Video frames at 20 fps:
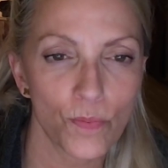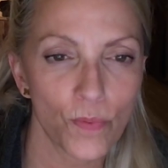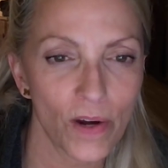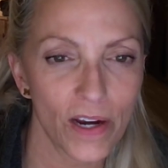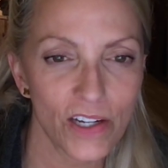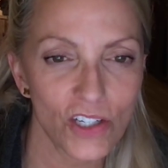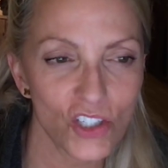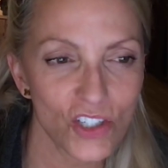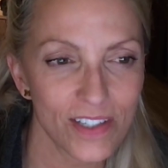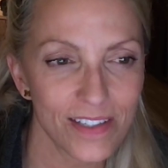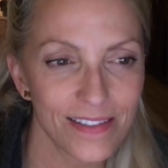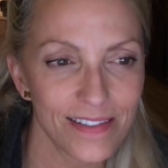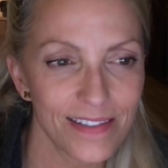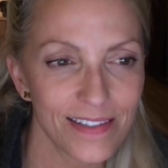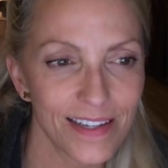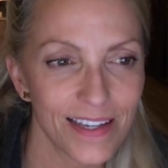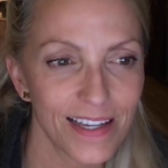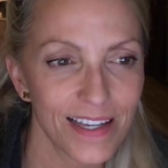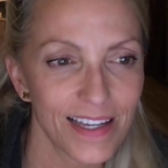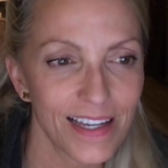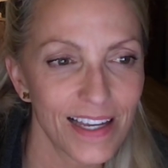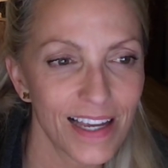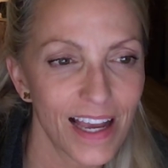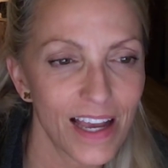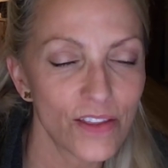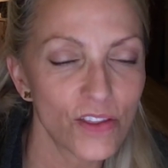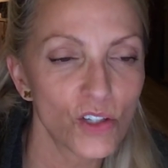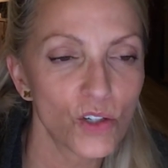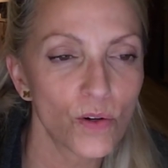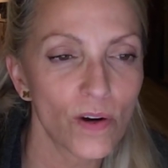branches,
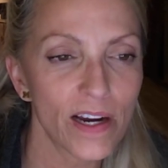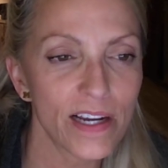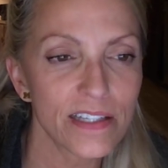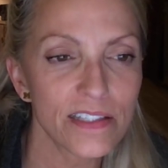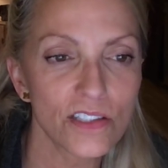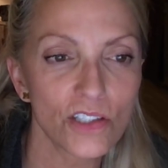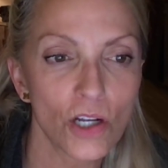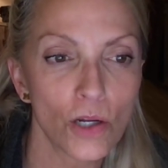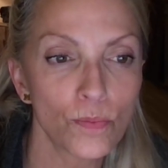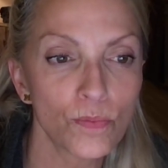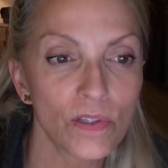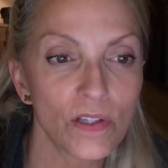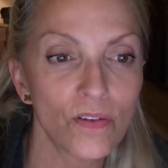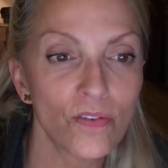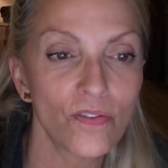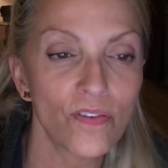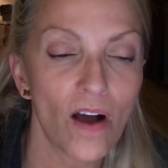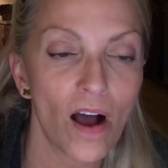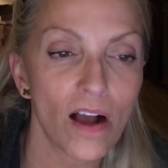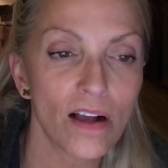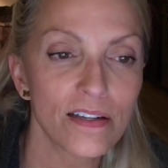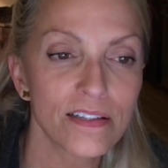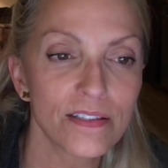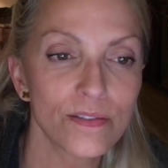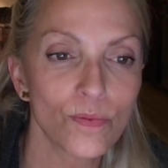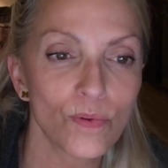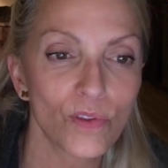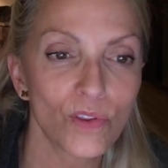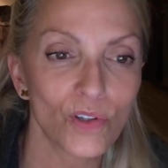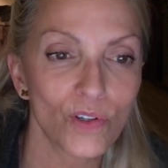and the gray sculpted fox
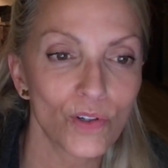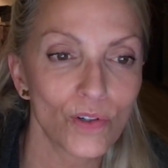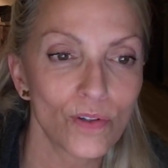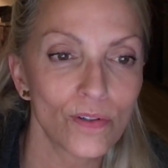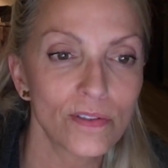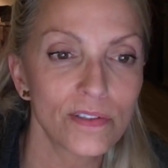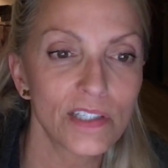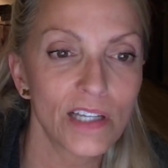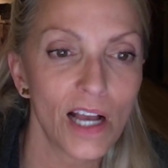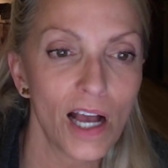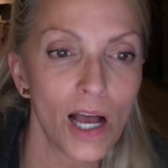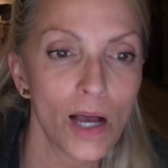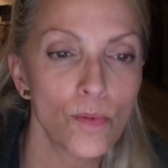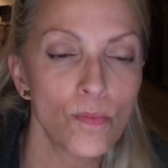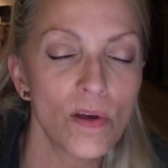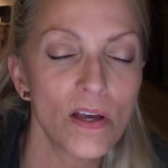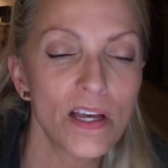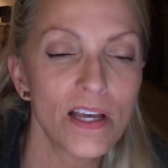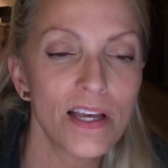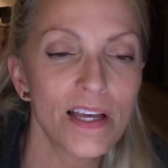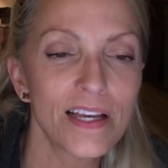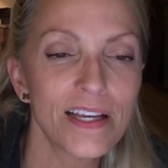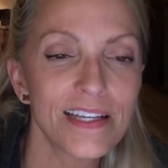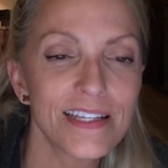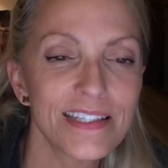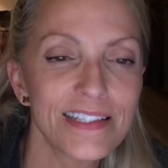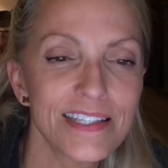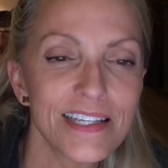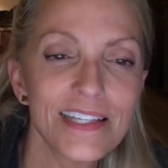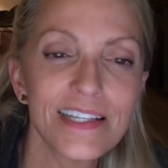with the curled cub
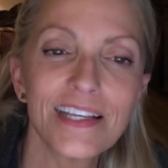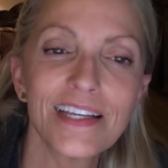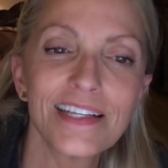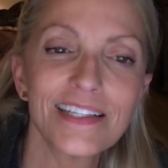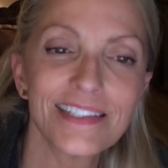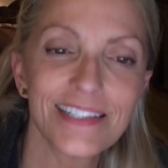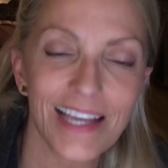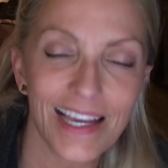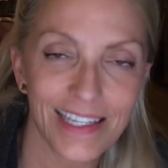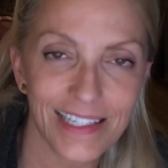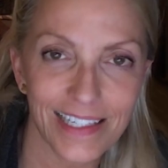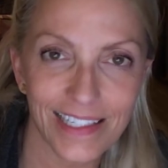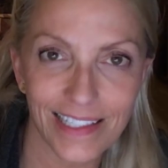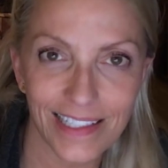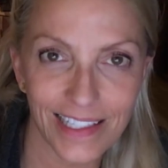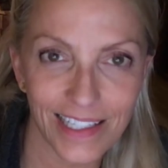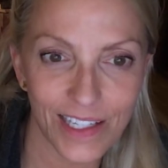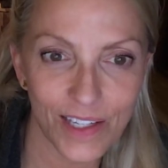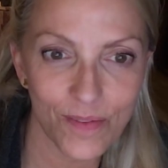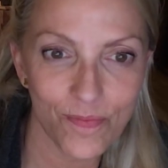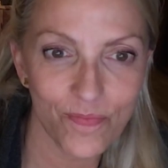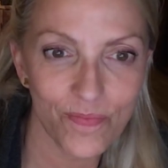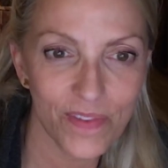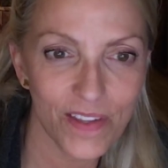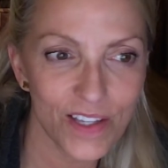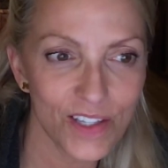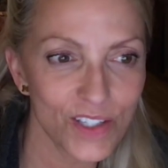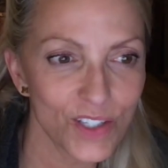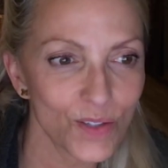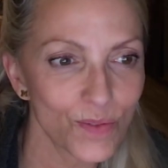sit contentedly,
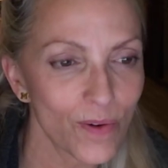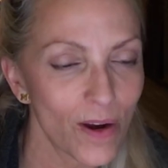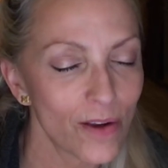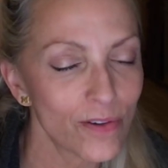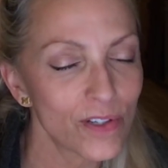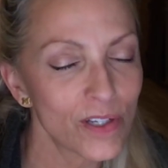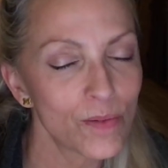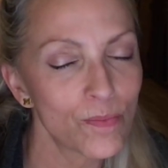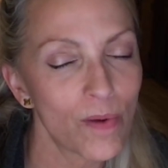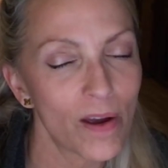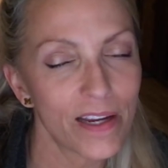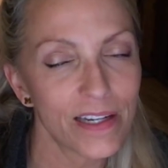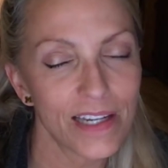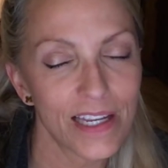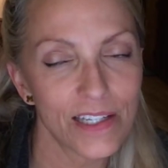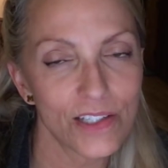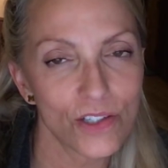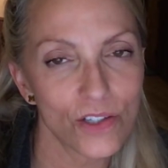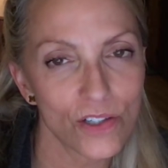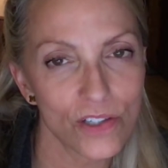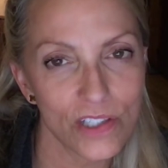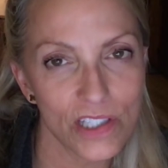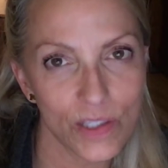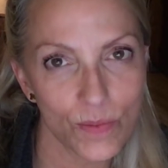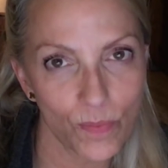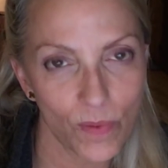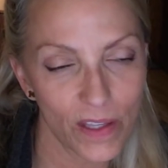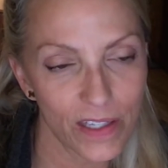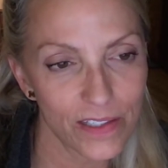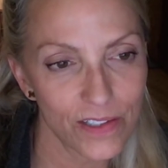surrounded by nature's
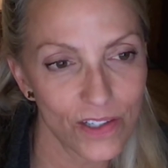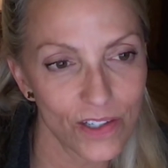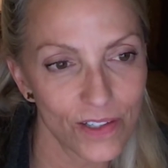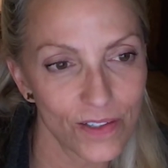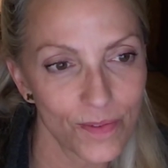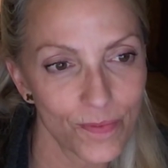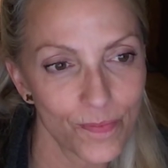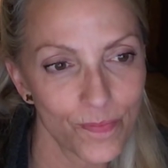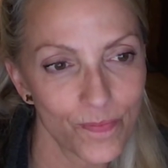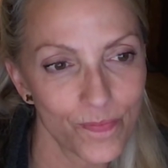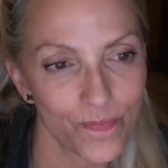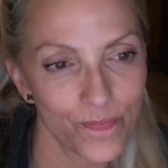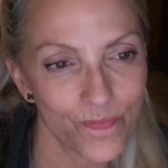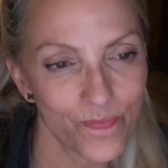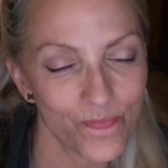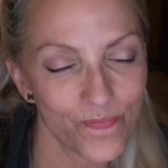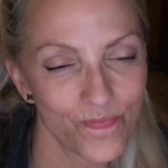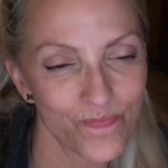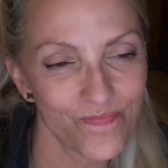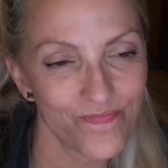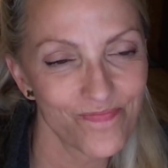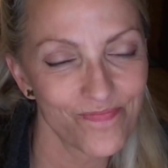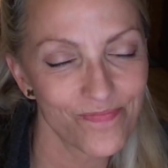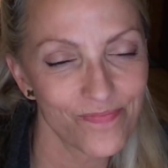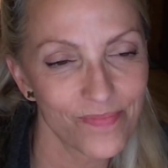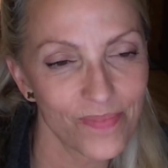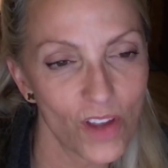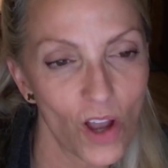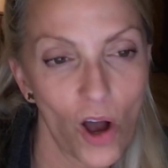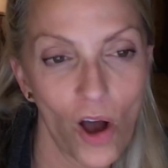splendor.
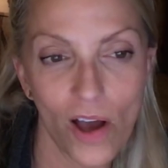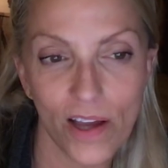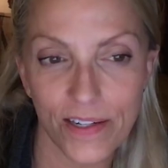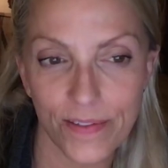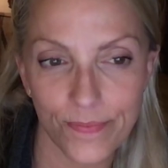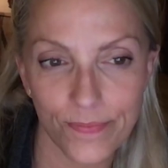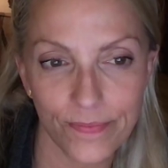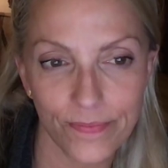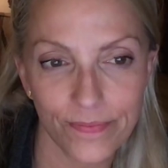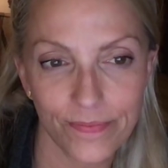Autumn,